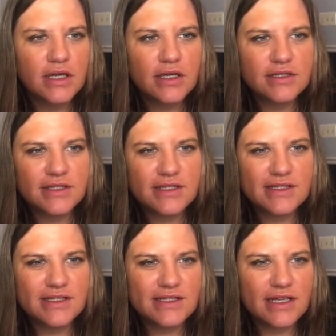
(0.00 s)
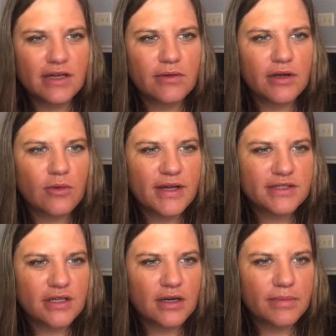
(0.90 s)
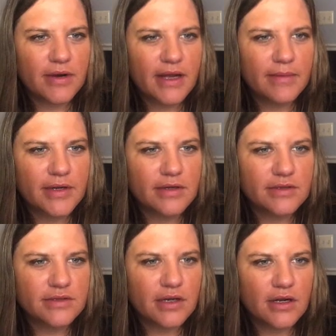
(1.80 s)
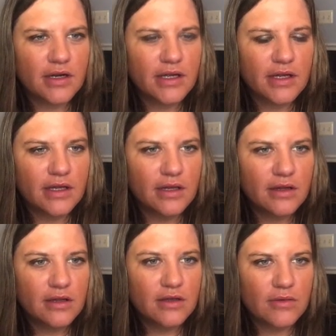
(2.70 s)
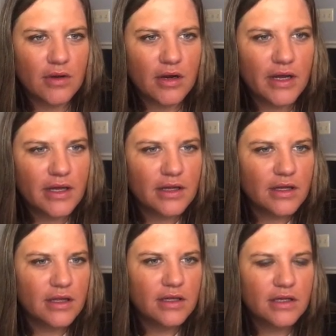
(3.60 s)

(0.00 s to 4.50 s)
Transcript: Since this is a GET request, our parameters are in the URL.